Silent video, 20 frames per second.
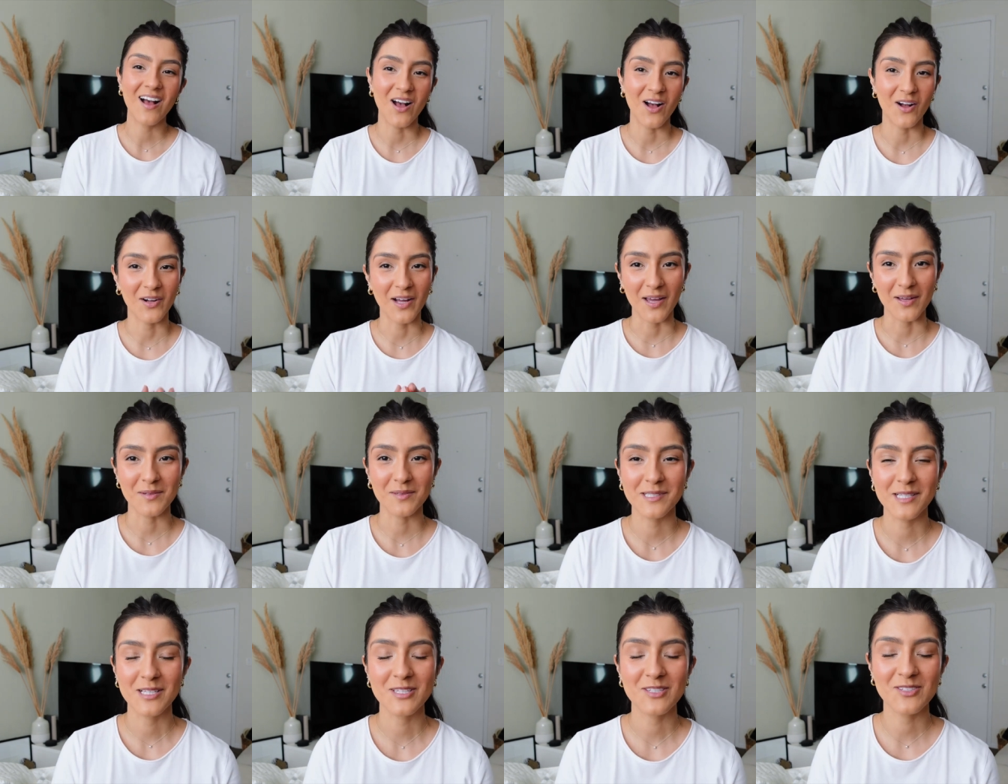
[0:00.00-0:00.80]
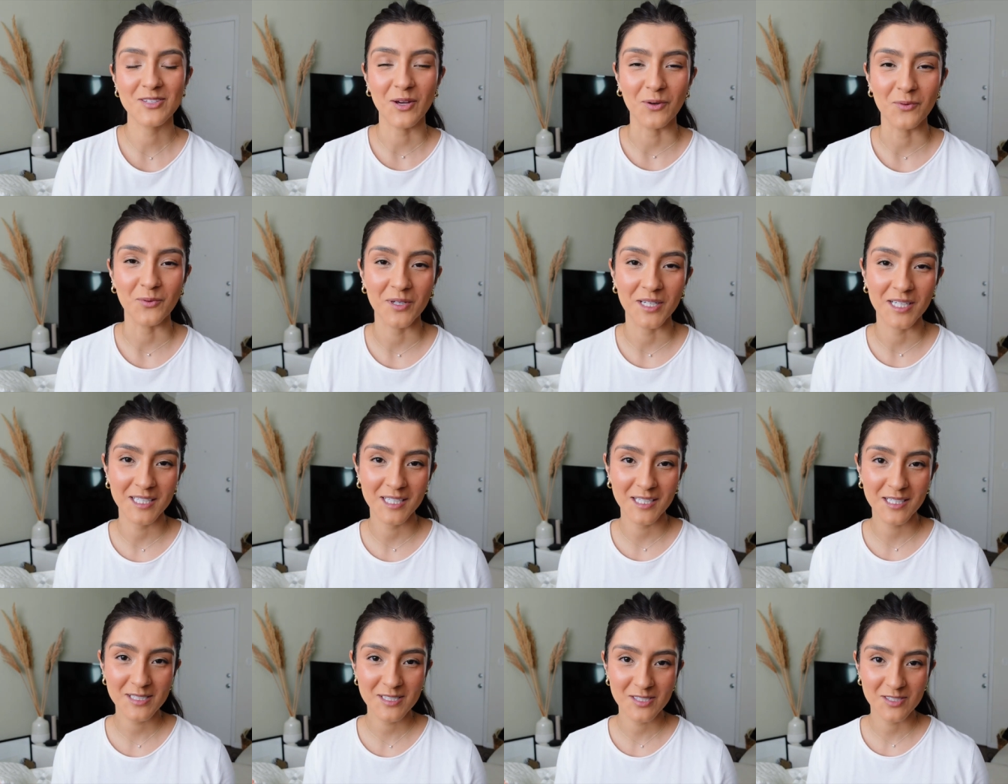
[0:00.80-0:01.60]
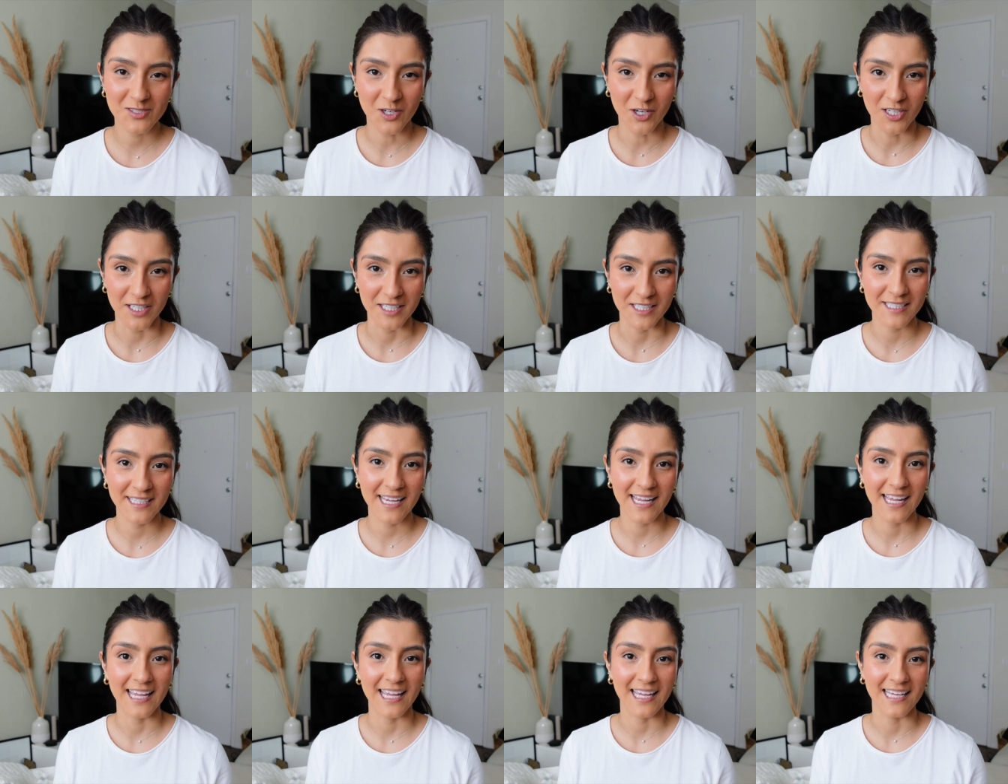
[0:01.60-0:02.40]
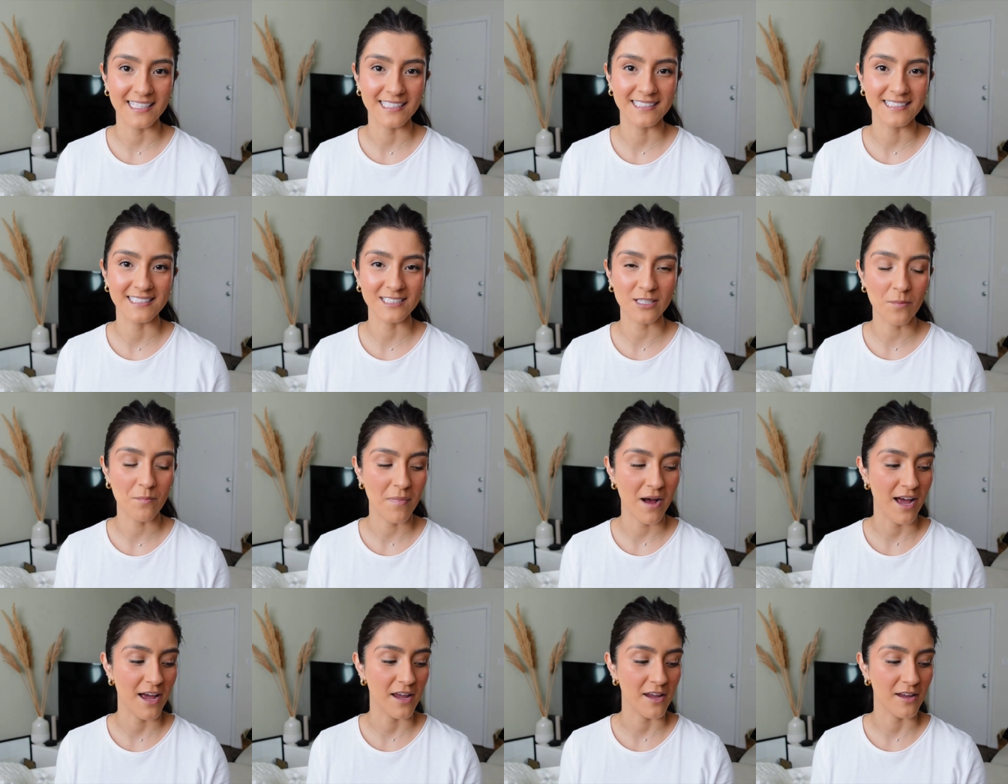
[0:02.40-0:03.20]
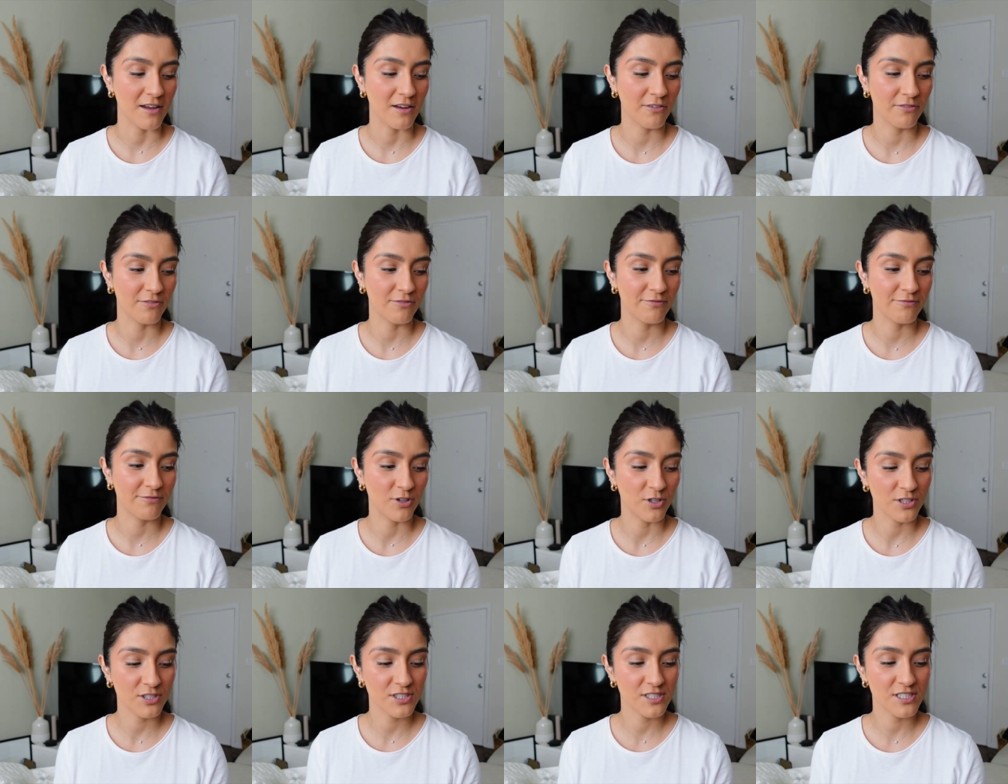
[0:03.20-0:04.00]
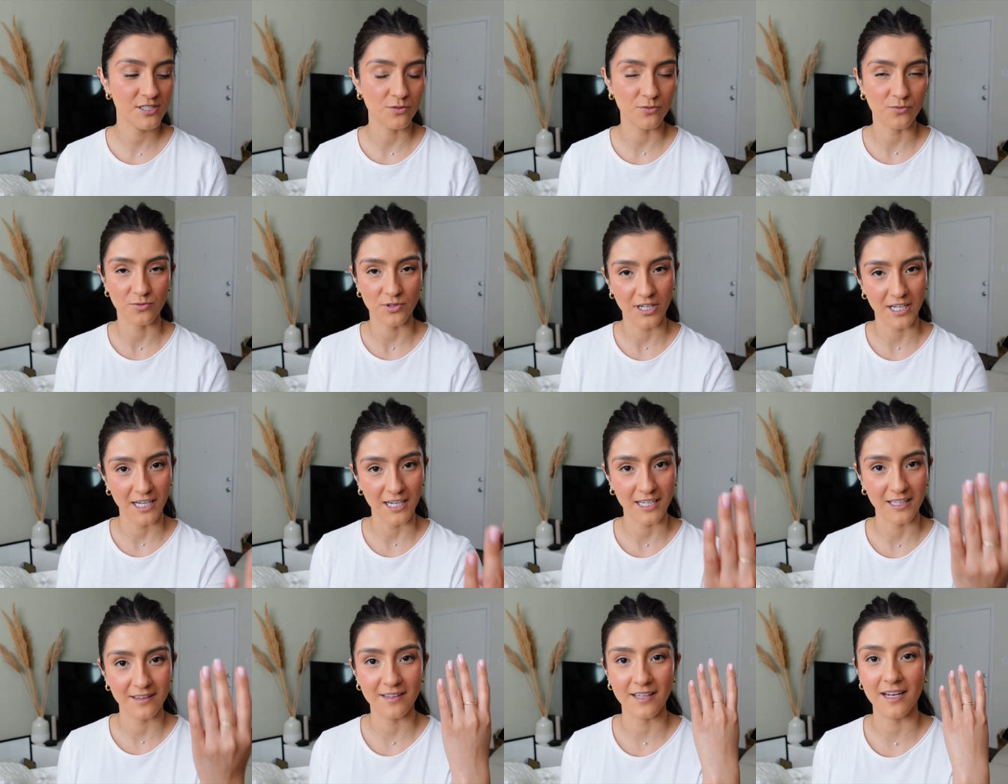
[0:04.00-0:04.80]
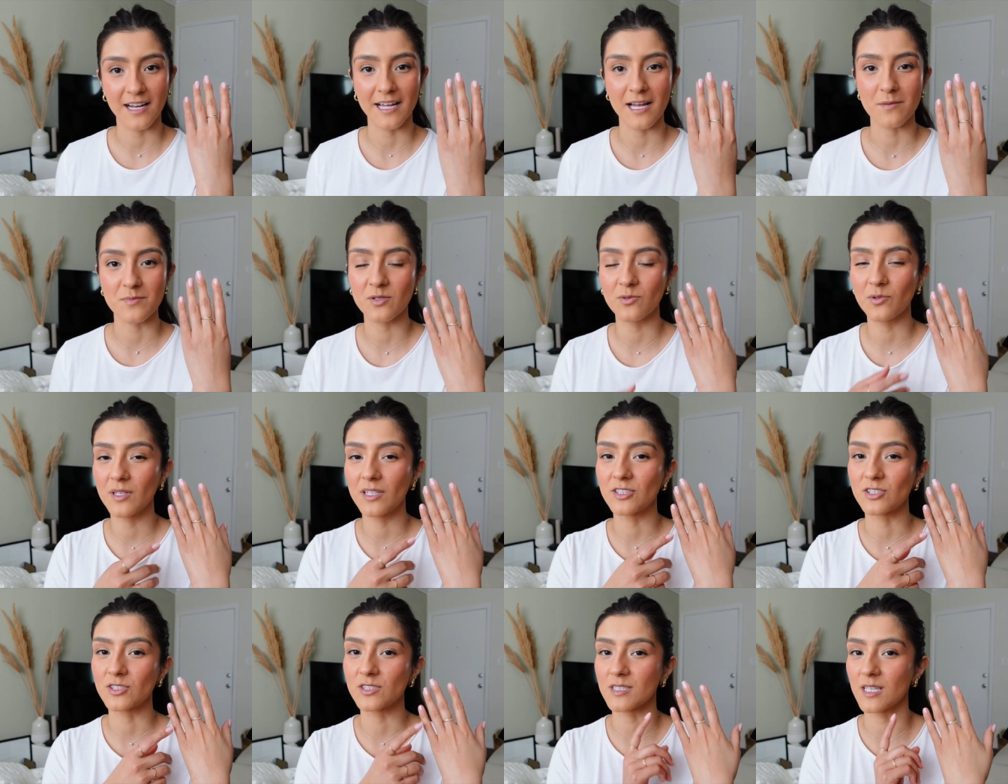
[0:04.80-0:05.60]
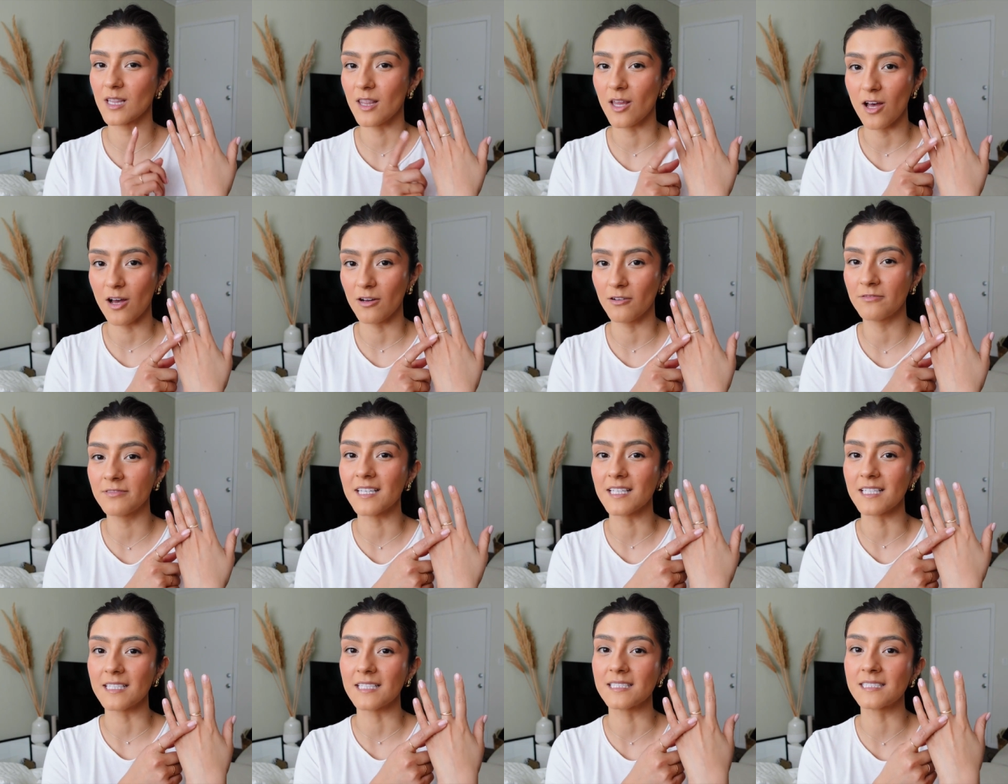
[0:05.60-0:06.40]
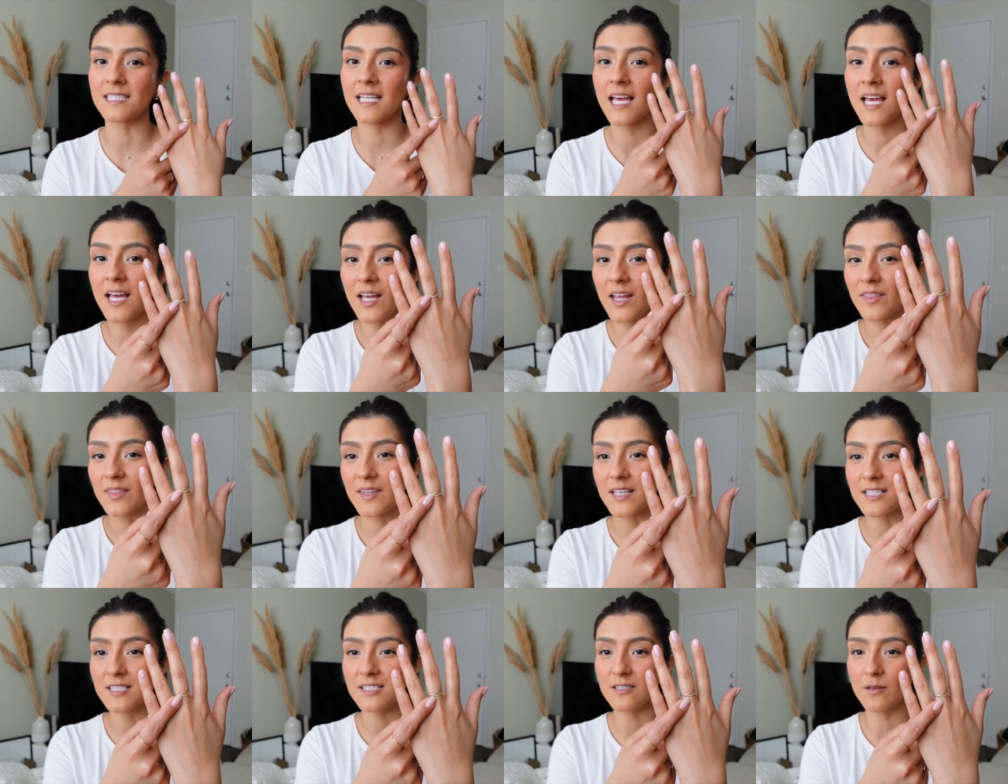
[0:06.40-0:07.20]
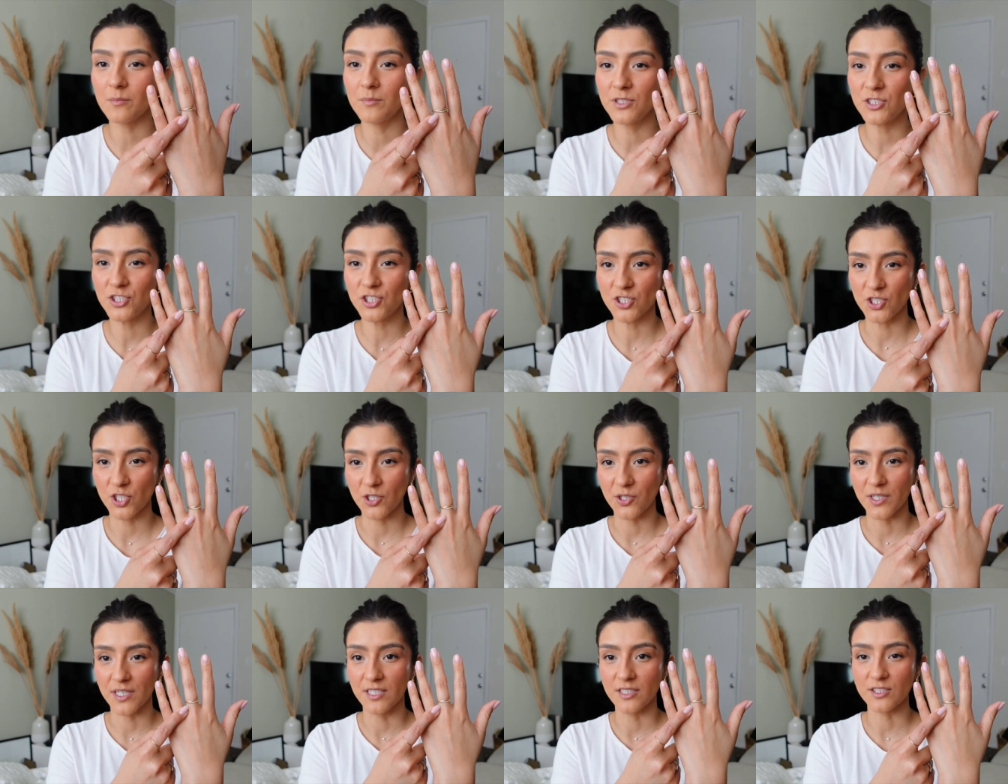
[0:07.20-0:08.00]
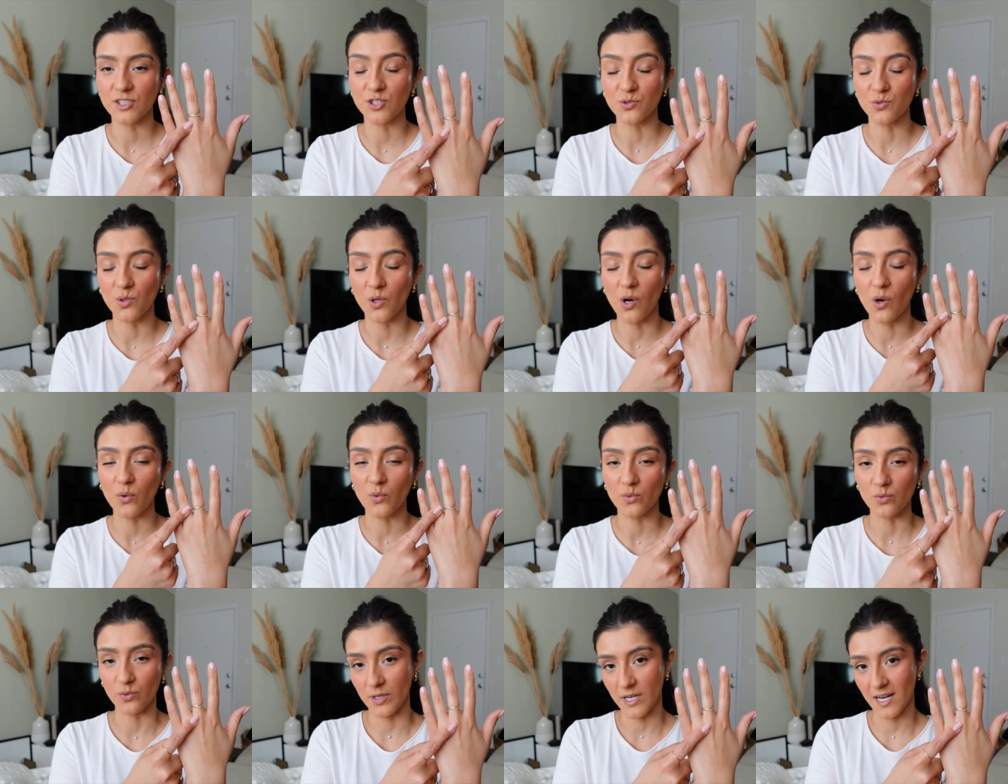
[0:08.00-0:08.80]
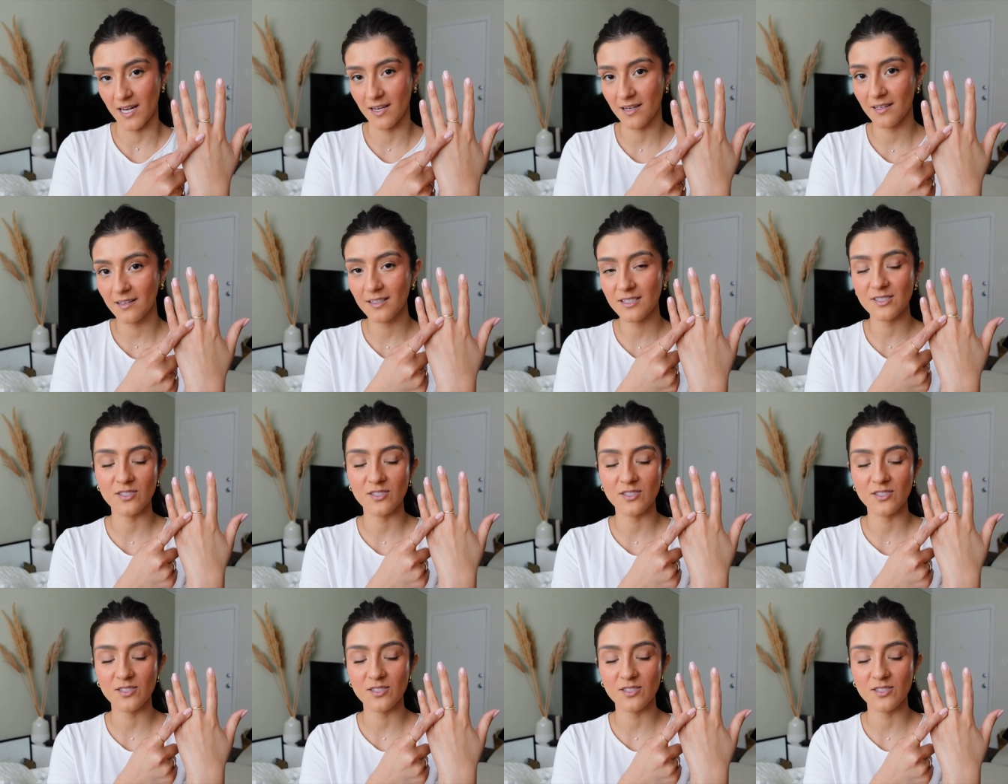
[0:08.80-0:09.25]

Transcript: Okay, so we're gonna get started. And my first ring that I absolutely just love is this Mejuri Duo ring.